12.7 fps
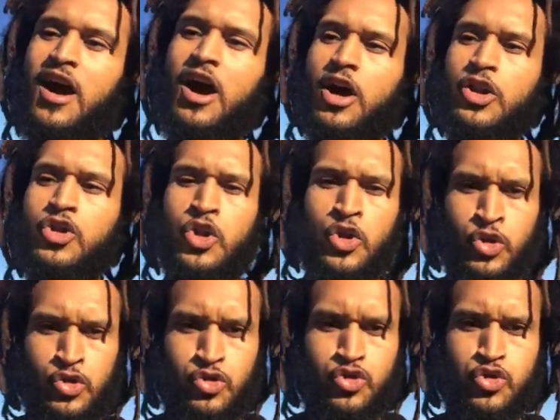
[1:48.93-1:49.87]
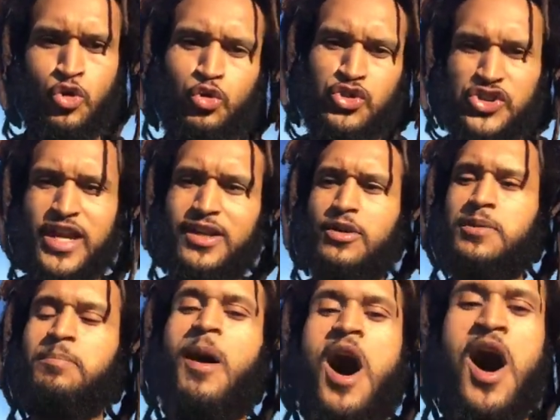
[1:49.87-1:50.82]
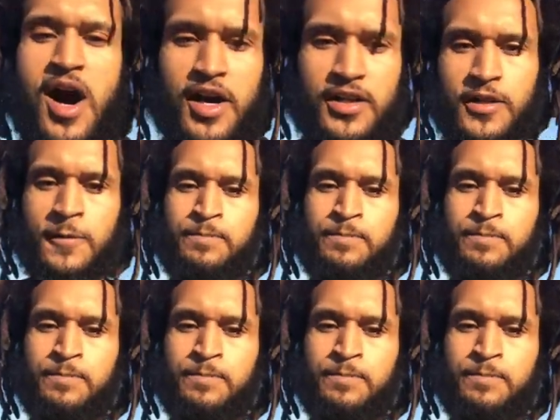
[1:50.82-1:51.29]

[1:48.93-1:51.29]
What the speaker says: a true sacred bond